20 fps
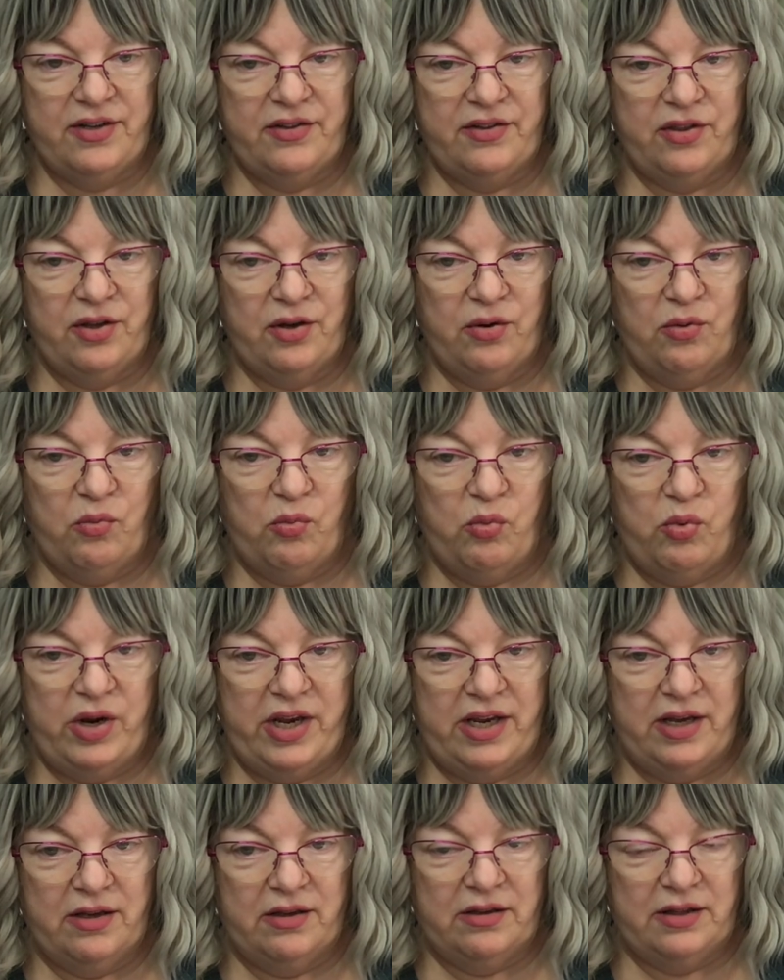the
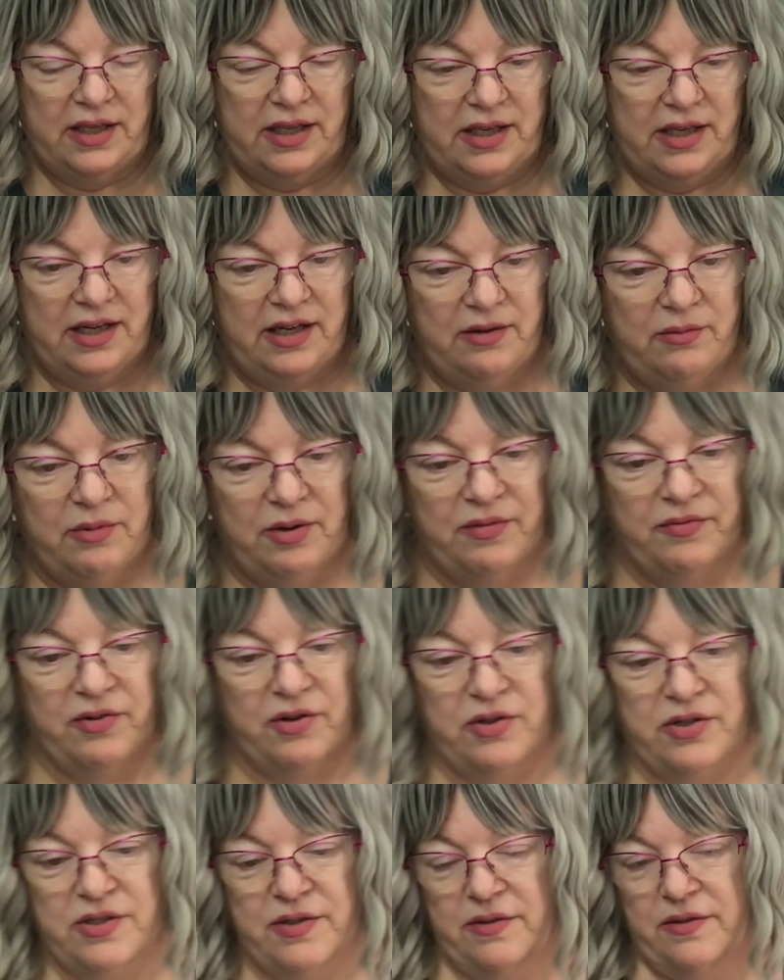wheel in a
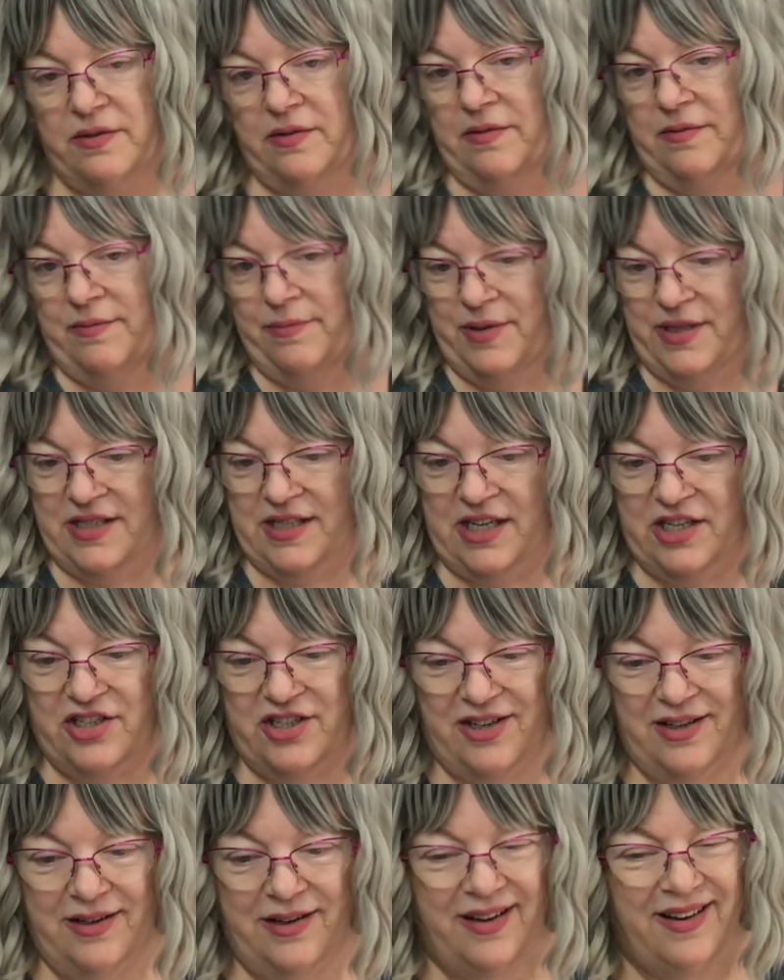reverse
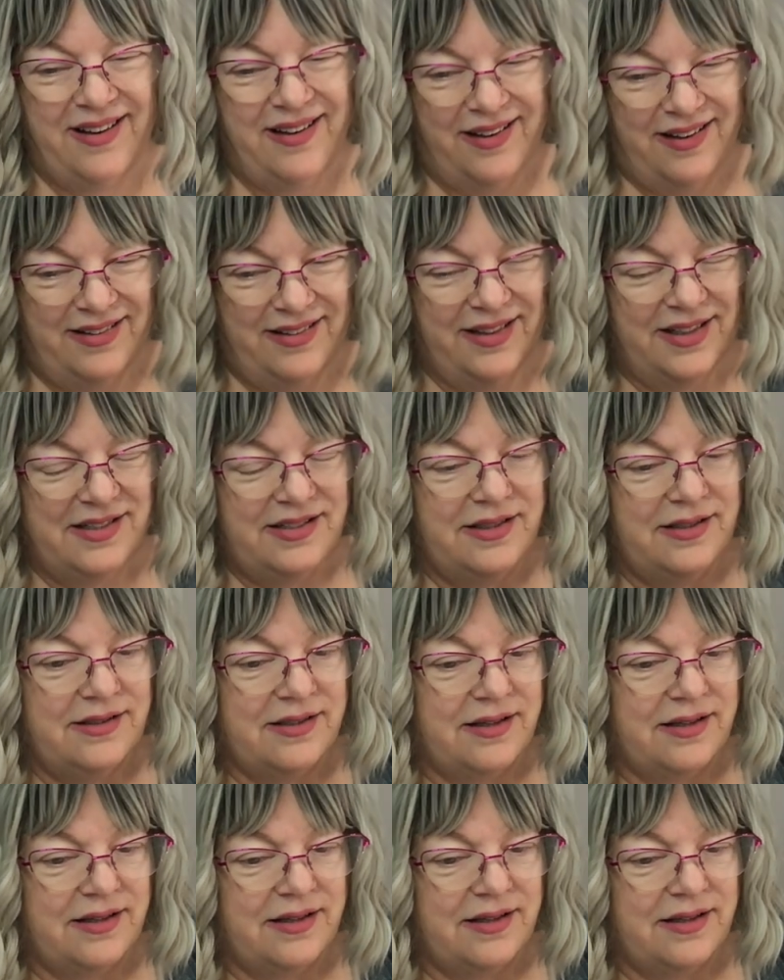position. And this is